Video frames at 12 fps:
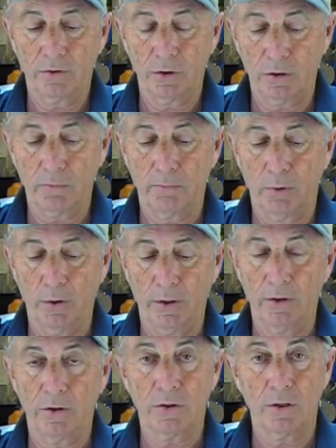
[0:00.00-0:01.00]
just
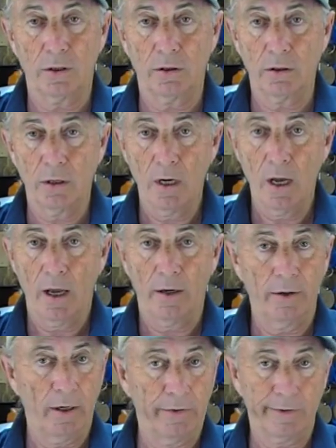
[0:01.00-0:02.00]
putting this in
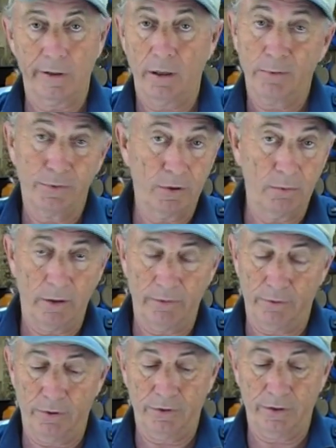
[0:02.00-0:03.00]
and nailing a couple
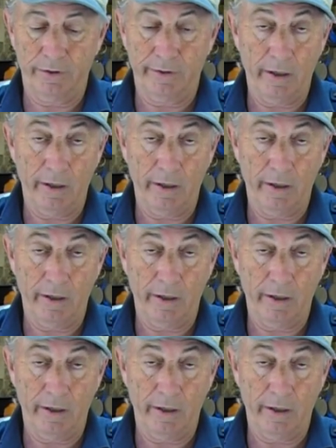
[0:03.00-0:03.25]
2x4s together.